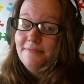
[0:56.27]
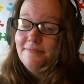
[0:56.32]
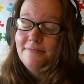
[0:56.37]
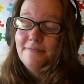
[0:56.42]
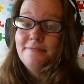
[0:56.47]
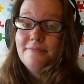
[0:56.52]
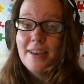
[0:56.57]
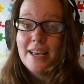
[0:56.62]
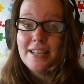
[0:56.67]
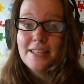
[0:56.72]

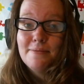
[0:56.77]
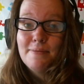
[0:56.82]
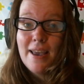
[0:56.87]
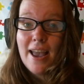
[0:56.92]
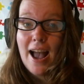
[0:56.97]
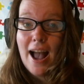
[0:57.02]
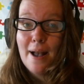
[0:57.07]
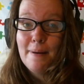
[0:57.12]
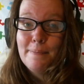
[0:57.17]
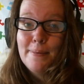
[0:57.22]
makes me
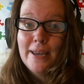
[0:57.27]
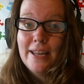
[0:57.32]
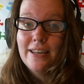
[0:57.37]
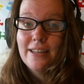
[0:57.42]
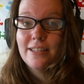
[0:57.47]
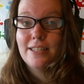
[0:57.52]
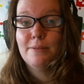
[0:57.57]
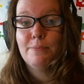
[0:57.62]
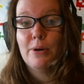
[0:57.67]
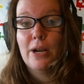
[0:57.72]
happy
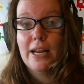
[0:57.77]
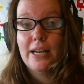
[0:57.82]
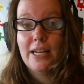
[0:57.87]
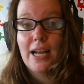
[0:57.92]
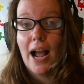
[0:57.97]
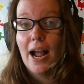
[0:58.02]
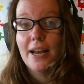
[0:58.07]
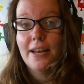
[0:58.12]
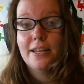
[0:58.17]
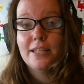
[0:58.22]
to spread
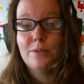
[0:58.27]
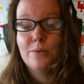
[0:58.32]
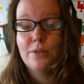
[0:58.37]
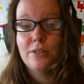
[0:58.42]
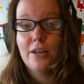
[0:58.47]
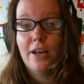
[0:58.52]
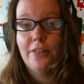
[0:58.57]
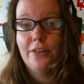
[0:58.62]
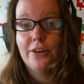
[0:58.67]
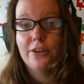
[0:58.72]
kindness
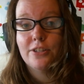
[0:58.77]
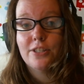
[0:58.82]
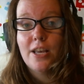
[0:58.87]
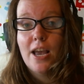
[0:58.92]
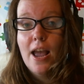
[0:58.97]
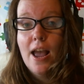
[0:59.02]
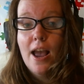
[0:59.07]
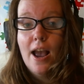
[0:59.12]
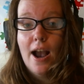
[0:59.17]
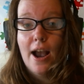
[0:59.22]
with others.
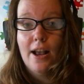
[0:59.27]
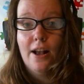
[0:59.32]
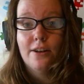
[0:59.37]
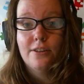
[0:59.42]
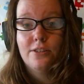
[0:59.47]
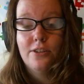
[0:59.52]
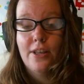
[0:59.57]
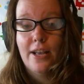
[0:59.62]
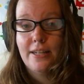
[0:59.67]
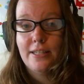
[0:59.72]
I
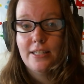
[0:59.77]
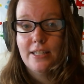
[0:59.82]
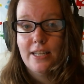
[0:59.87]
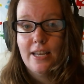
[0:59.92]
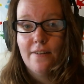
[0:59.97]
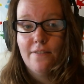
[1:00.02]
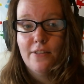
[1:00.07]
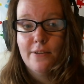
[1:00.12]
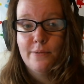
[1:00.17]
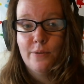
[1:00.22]
also like to
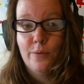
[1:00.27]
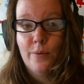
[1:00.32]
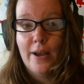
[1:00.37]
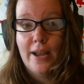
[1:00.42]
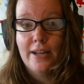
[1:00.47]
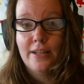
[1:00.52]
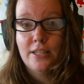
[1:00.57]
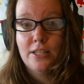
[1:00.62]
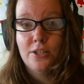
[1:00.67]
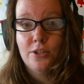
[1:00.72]
give them
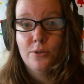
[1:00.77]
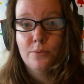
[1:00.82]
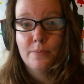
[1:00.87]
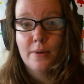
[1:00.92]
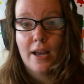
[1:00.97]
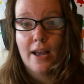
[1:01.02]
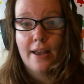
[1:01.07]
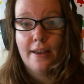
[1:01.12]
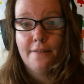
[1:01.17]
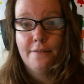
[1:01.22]
away to
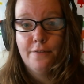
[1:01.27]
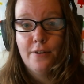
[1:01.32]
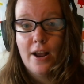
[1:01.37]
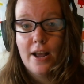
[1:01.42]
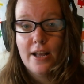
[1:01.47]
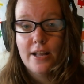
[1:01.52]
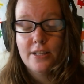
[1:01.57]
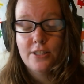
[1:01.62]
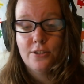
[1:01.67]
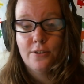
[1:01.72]
my
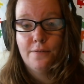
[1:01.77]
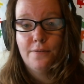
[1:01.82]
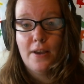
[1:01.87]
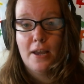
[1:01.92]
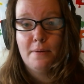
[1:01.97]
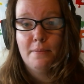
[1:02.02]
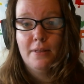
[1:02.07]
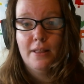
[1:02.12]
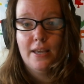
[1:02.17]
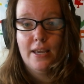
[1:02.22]
friends or
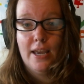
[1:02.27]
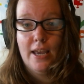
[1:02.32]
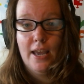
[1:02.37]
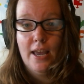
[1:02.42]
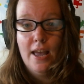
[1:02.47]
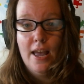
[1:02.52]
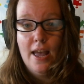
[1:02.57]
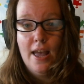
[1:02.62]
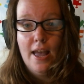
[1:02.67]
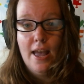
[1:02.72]
family
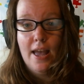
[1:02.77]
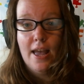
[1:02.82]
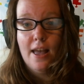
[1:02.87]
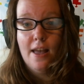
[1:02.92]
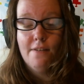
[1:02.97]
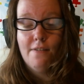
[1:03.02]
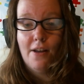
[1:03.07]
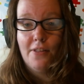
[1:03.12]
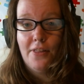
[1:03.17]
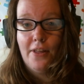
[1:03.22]

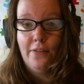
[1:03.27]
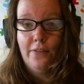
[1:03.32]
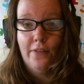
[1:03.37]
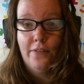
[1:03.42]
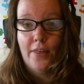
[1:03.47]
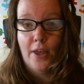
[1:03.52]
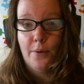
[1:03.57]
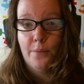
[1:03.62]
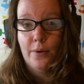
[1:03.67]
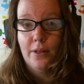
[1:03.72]
if I think
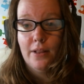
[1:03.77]
that they will